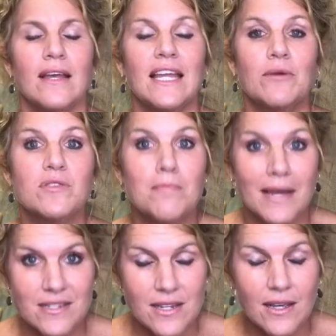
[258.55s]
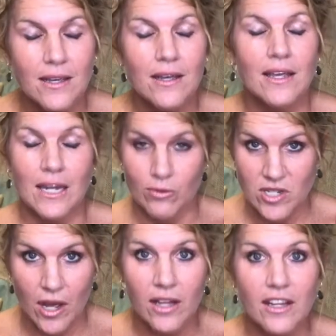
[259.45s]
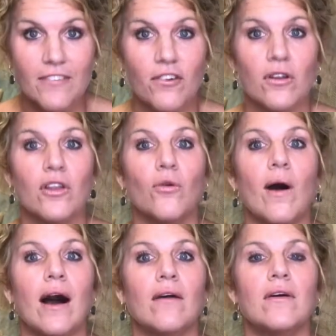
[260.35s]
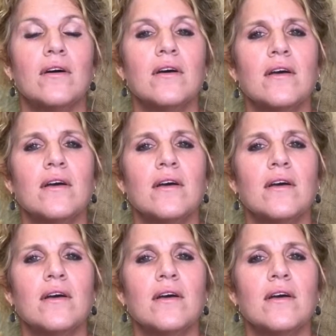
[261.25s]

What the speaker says: And it was messy and it was ugly for a little while.